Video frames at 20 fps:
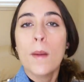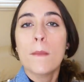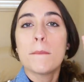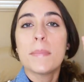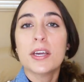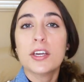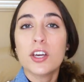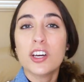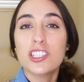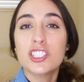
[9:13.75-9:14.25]

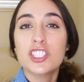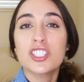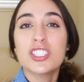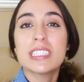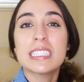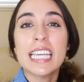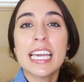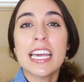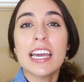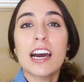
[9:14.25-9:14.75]
because
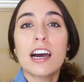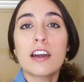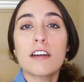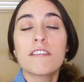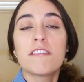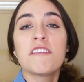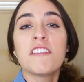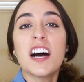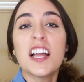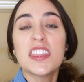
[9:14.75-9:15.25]
they are
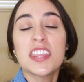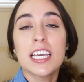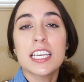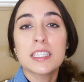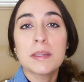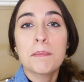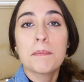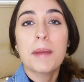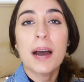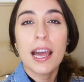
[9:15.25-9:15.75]

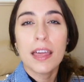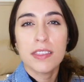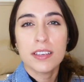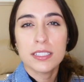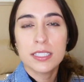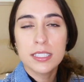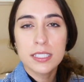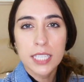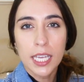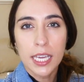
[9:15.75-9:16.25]
funded by the
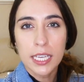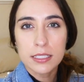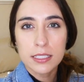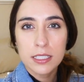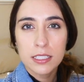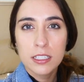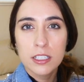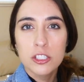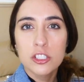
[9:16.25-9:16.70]
state.